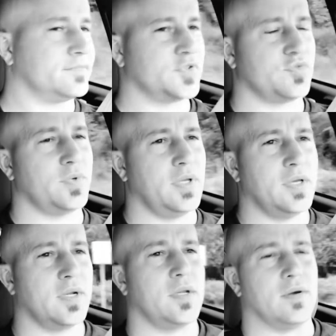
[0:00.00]
So what are
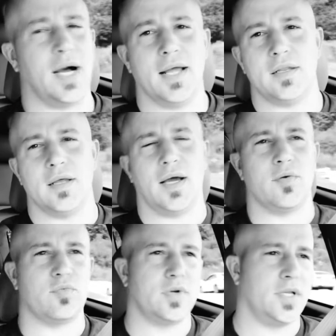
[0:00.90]
you going to do? I
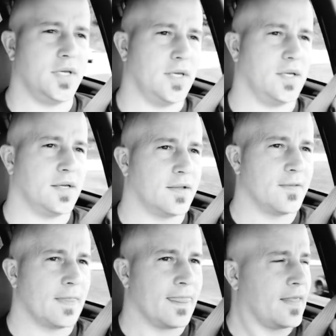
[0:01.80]
really
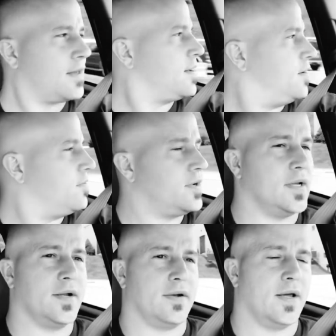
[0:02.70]

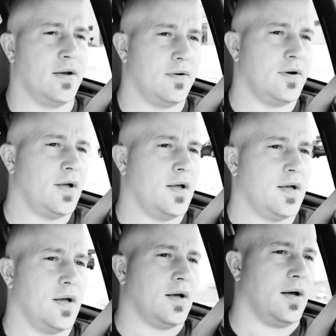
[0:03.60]
don't know.
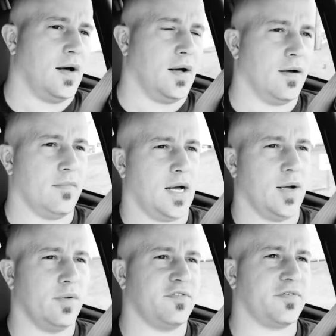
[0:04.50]

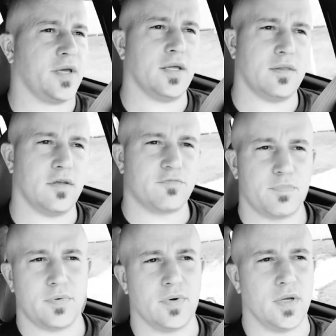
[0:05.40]
I would say at this
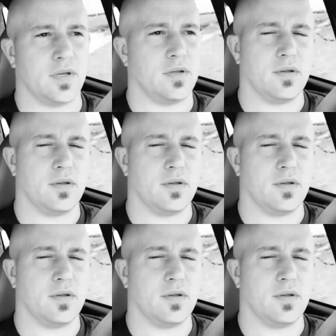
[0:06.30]
point